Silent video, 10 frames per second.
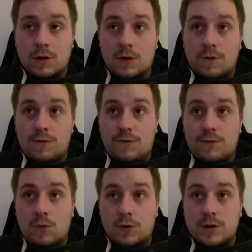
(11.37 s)

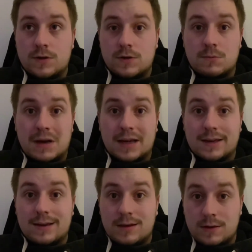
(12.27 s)
Ford
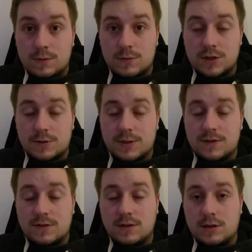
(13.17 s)
Mach-E, which I went to
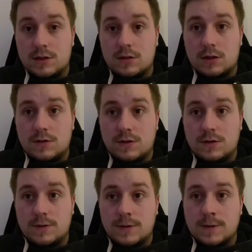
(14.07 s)
see in London.